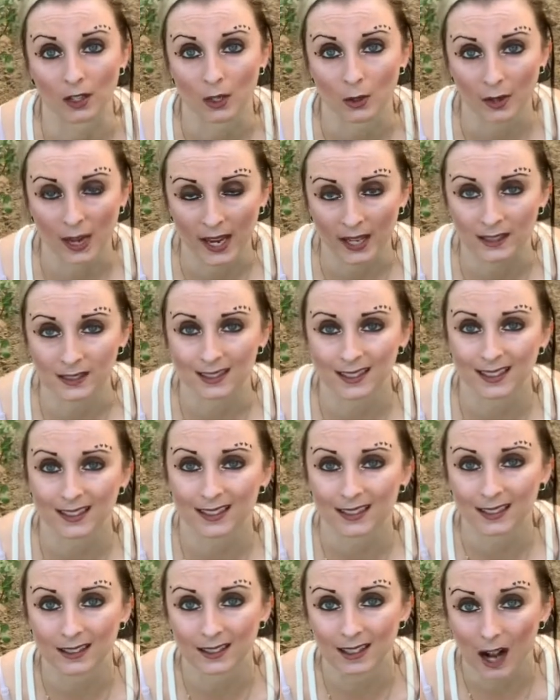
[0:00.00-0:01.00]
okay? It's
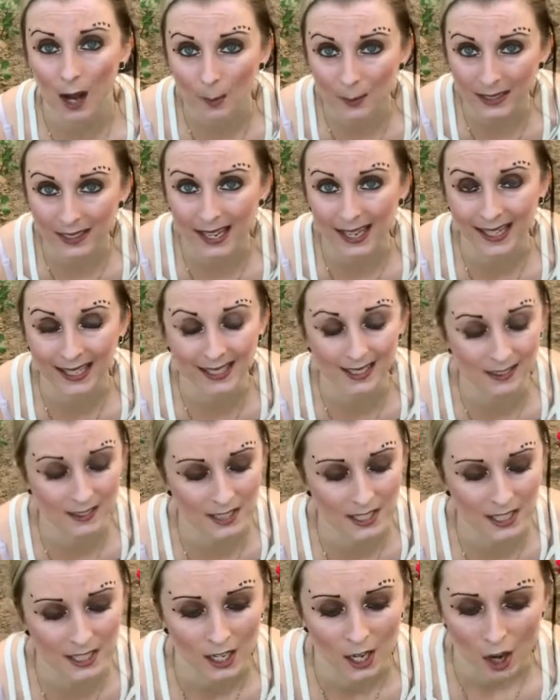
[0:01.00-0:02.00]
gonna come in
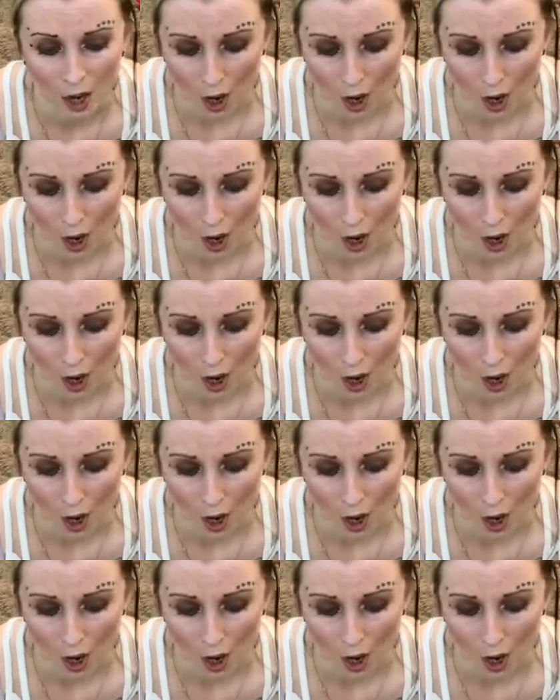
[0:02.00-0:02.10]
handy